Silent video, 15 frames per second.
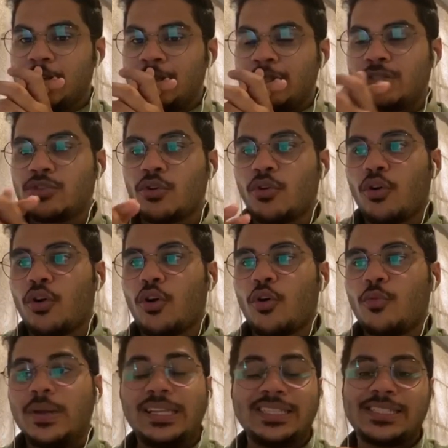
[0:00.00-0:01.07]
So
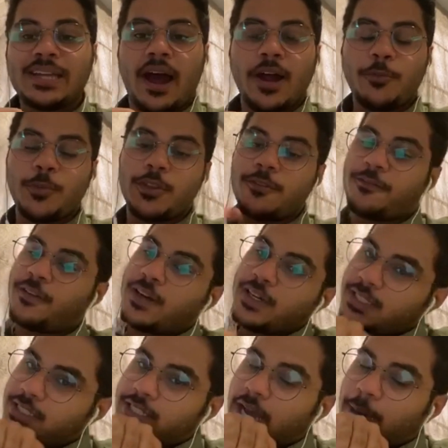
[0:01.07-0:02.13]
we'll start with the
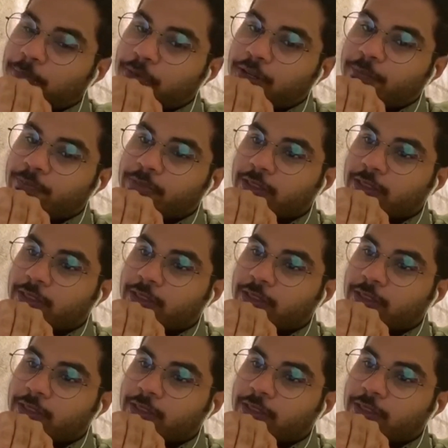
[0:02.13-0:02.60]
first chapter.